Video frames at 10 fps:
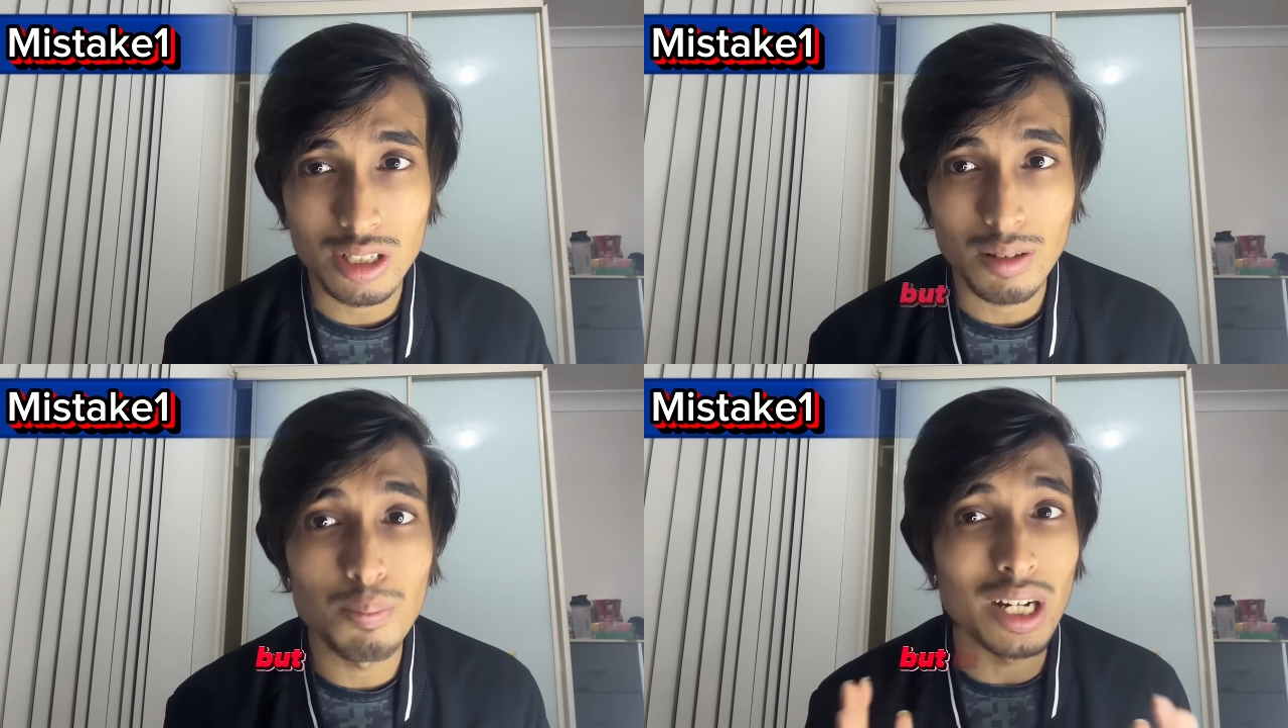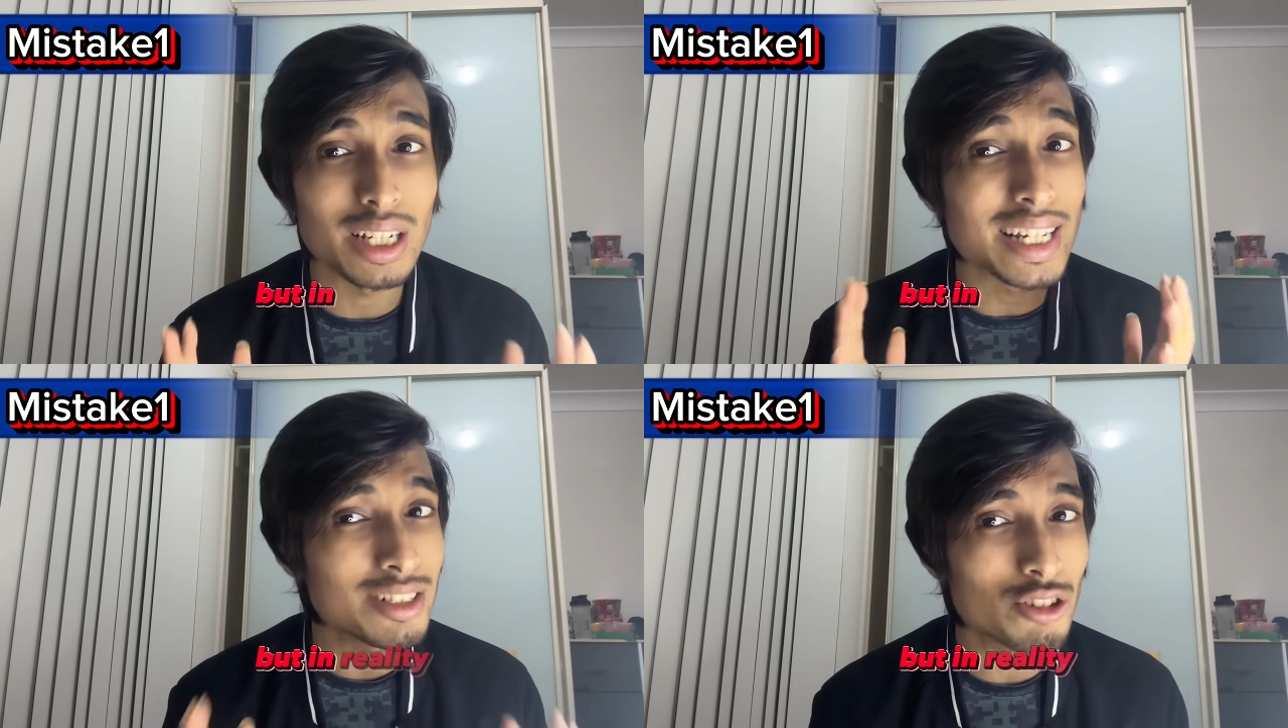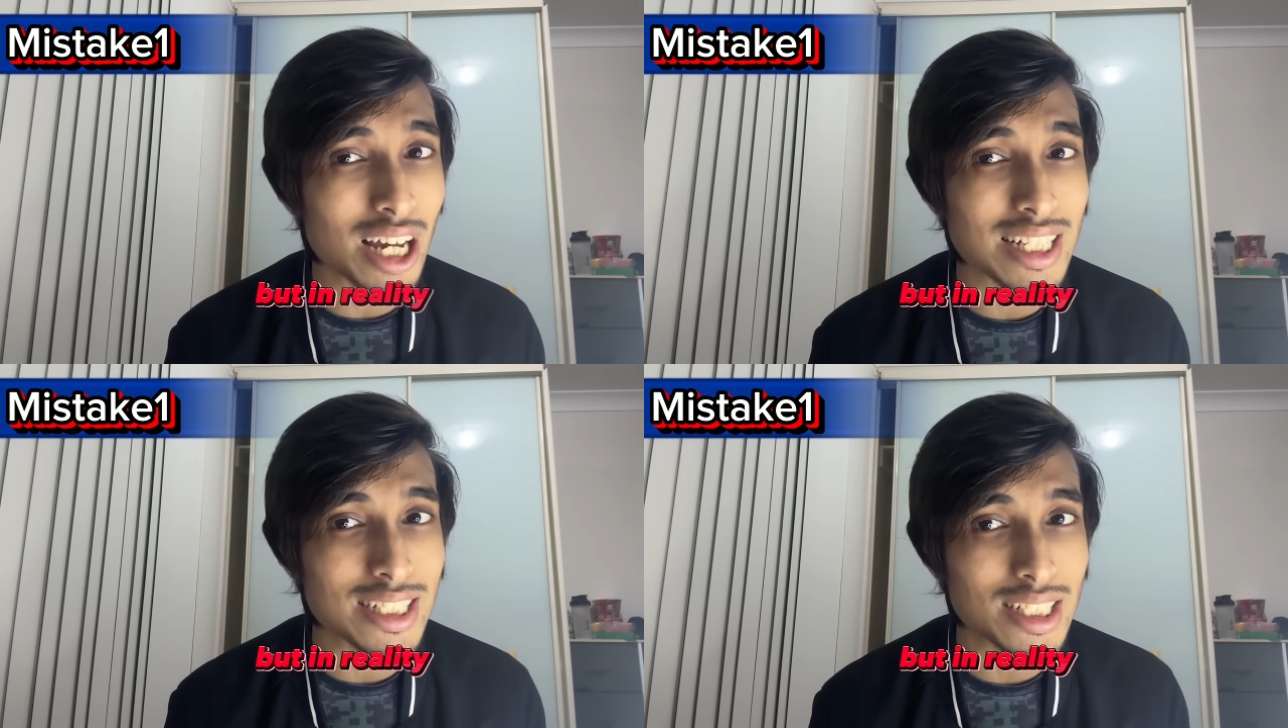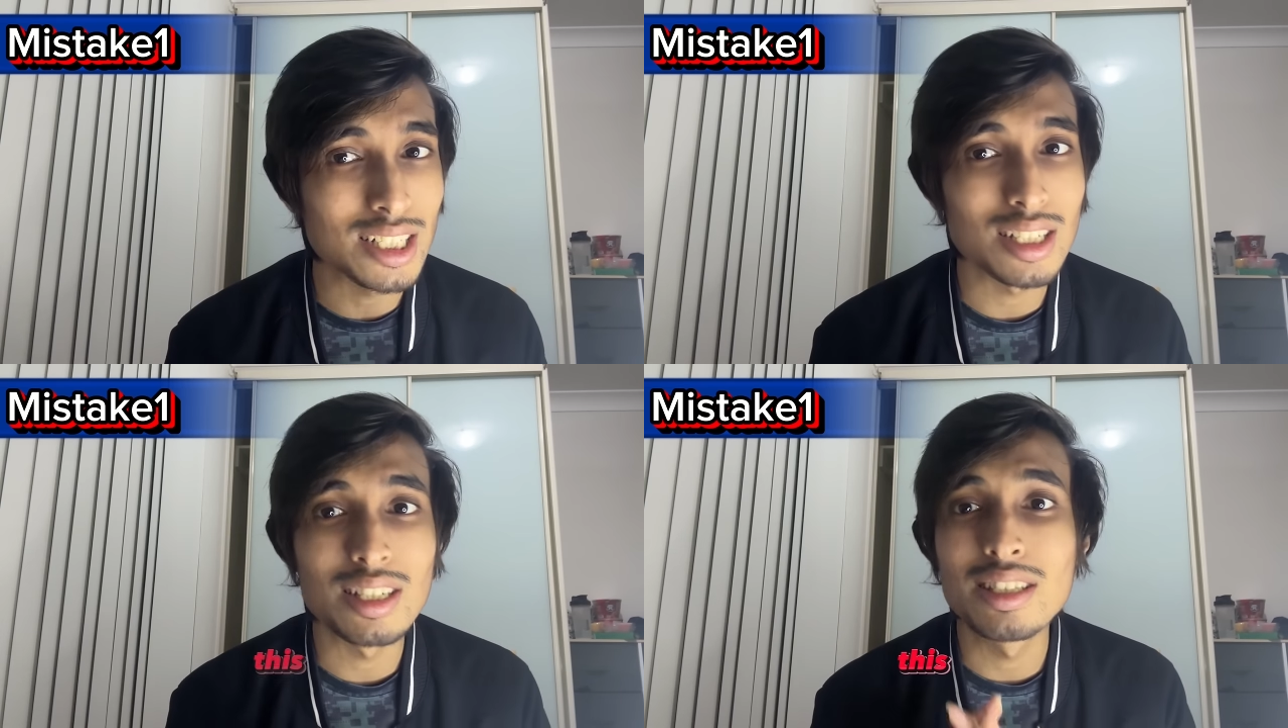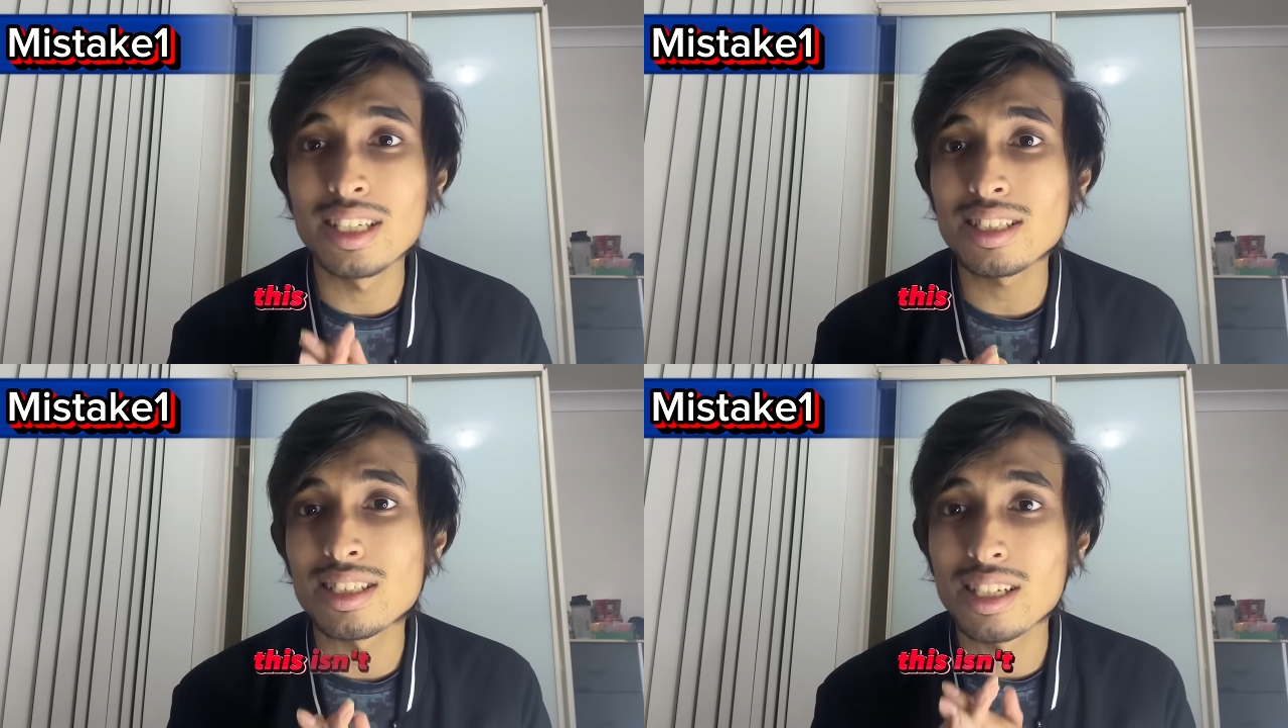But in reality,
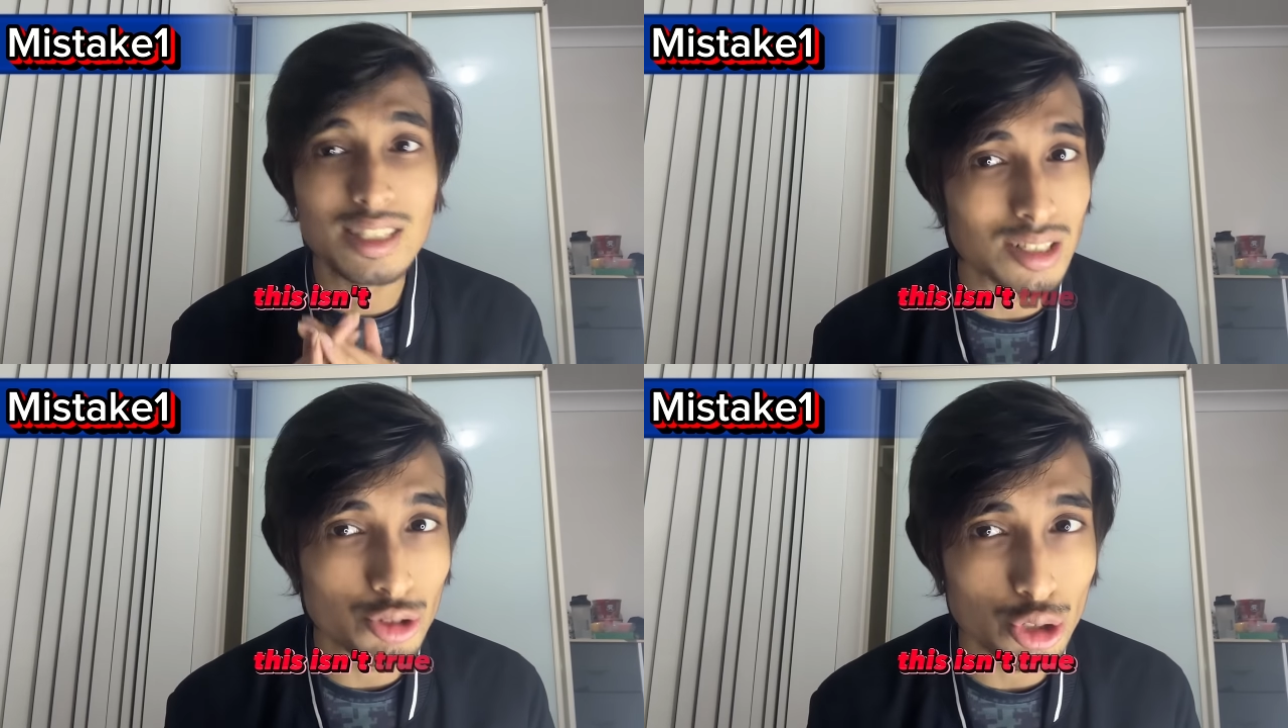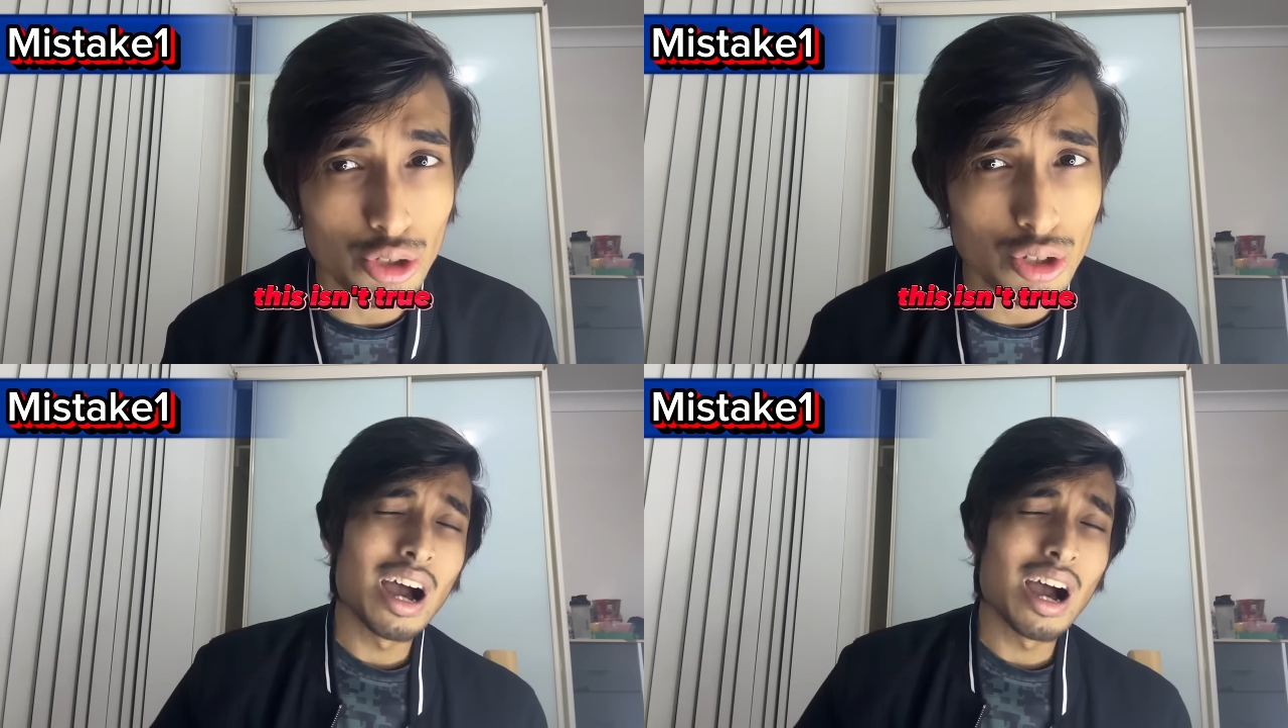this isn't true.